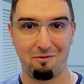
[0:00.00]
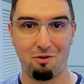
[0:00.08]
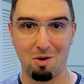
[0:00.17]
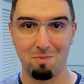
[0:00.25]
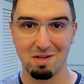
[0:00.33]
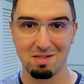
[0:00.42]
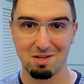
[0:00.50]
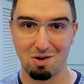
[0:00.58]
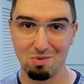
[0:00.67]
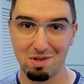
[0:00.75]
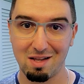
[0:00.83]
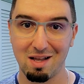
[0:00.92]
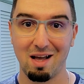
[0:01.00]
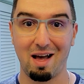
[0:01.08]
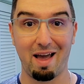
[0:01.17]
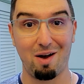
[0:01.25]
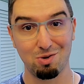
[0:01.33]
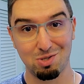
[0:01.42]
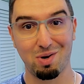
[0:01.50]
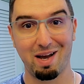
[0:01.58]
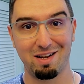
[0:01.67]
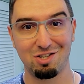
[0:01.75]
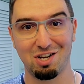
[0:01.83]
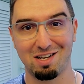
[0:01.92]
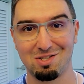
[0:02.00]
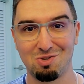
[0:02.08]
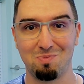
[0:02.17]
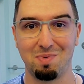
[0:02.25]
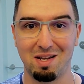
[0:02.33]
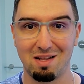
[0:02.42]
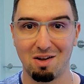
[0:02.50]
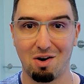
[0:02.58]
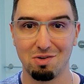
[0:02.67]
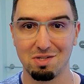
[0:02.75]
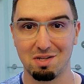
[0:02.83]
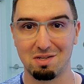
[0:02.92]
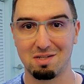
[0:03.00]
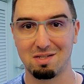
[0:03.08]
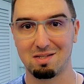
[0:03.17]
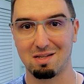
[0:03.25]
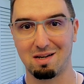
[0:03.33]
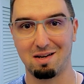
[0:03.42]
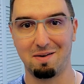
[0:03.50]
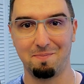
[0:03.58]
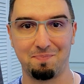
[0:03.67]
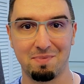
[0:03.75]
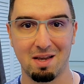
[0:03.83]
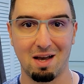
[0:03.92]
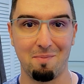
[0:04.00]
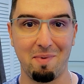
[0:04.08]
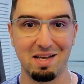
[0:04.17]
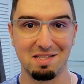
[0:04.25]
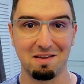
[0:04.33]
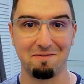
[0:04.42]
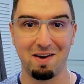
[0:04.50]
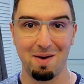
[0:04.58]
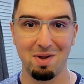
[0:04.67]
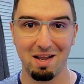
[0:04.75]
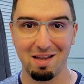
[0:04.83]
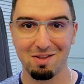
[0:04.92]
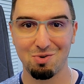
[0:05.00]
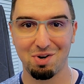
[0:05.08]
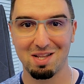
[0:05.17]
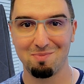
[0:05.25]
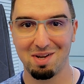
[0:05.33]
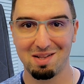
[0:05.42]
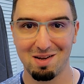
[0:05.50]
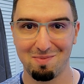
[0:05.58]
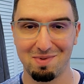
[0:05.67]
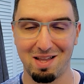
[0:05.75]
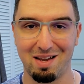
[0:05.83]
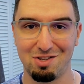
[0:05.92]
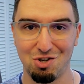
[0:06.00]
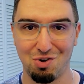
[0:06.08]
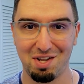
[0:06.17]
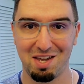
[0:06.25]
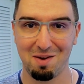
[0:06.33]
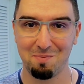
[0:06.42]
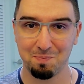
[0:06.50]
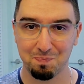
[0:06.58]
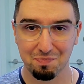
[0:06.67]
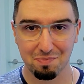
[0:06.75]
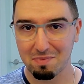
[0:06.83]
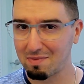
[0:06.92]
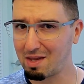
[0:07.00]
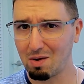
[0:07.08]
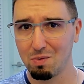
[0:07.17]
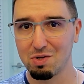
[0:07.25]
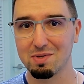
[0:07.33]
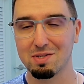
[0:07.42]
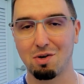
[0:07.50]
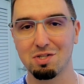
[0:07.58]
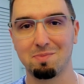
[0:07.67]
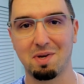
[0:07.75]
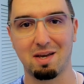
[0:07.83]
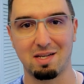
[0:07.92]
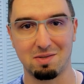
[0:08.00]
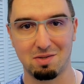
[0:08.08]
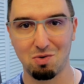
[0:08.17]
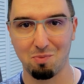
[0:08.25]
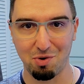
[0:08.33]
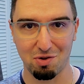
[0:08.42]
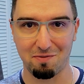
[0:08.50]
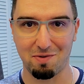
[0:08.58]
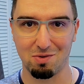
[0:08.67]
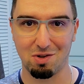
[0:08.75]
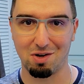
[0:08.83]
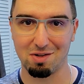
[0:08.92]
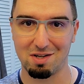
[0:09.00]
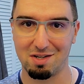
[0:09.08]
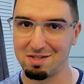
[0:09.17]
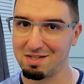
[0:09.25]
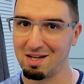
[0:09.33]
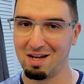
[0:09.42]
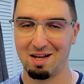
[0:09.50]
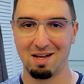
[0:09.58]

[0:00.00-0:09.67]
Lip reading: 4 months old. I also had a chance to meet Austin's amazing family during the meetup. They joined him, which was awesome. He has two beautiful daughters.